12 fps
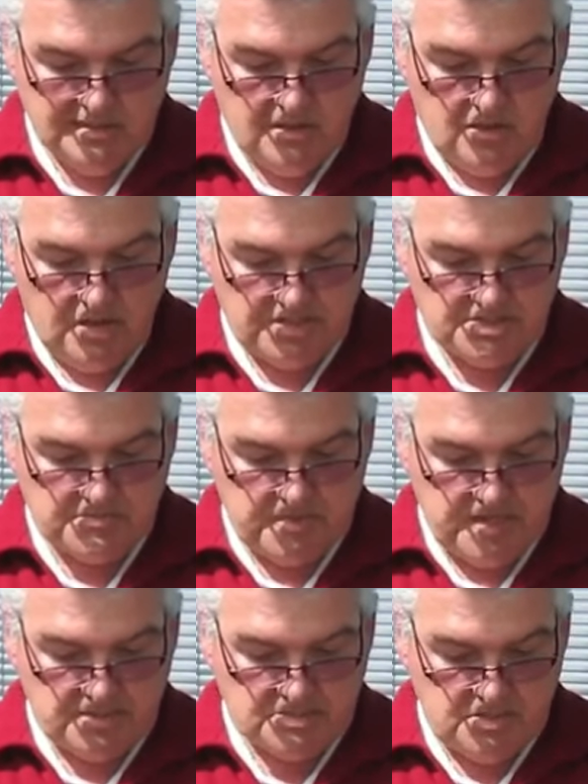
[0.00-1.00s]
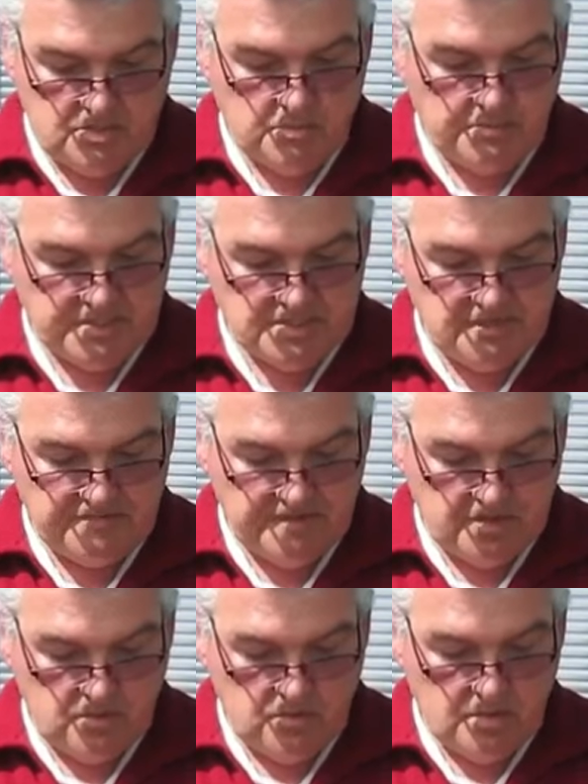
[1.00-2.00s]
I expect it will be
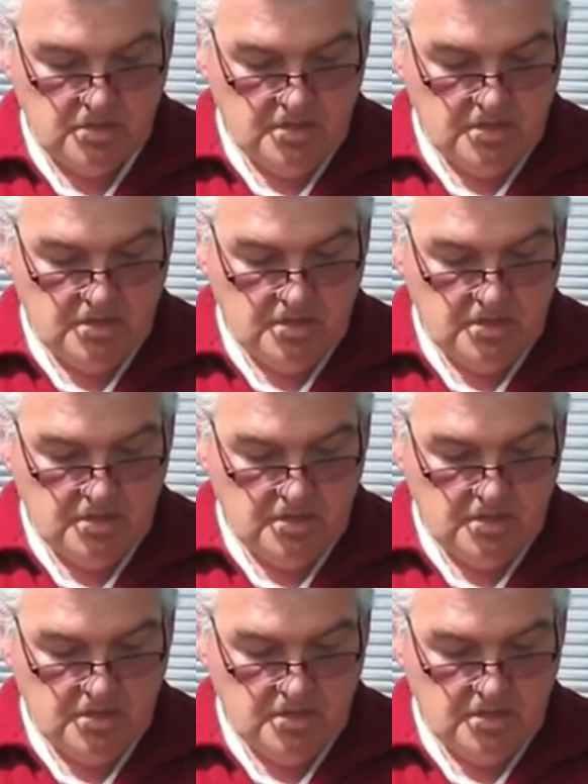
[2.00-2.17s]
difficult